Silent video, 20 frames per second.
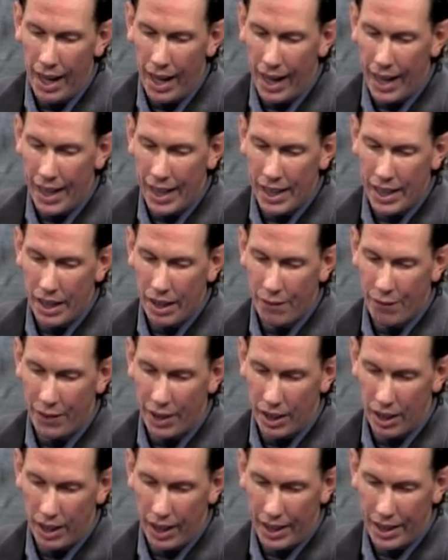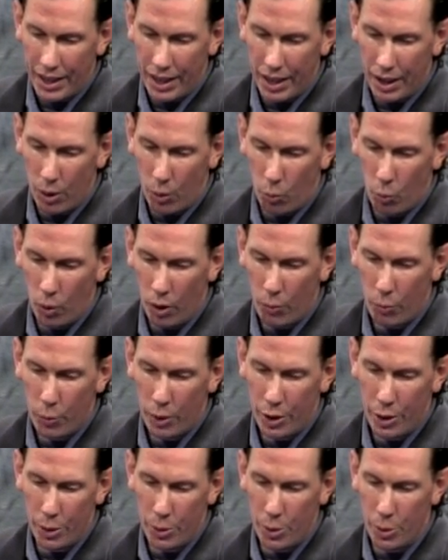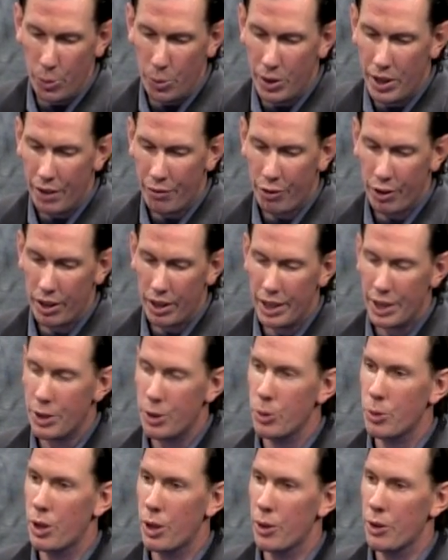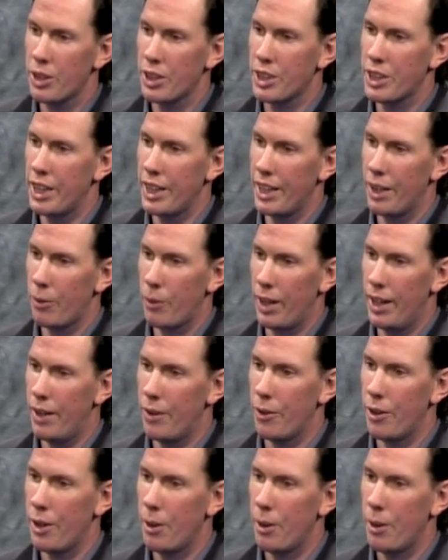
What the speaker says: And if elected, what would you do differently to turn the city around?